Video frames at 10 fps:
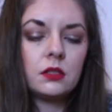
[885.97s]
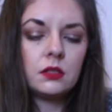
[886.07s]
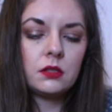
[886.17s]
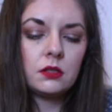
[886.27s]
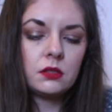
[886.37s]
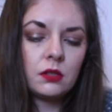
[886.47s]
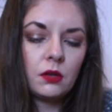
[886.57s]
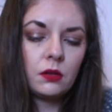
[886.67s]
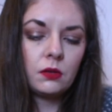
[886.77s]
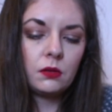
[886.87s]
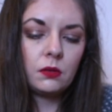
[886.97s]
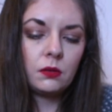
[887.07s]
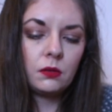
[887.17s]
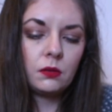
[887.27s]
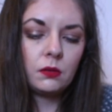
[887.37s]

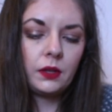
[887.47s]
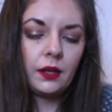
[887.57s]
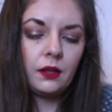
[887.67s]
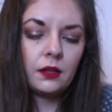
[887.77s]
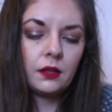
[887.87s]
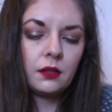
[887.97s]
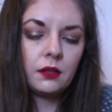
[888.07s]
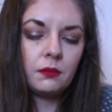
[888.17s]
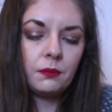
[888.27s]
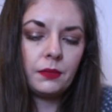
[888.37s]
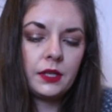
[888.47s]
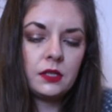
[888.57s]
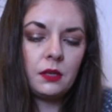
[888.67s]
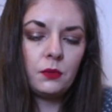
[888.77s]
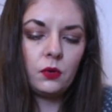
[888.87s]
So yeah,
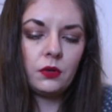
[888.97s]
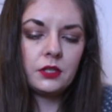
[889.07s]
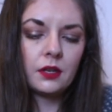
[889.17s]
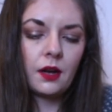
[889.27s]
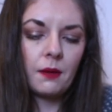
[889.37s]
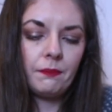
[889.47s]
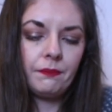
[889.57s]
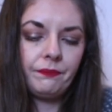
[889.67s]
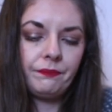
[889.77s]
plenty more to come.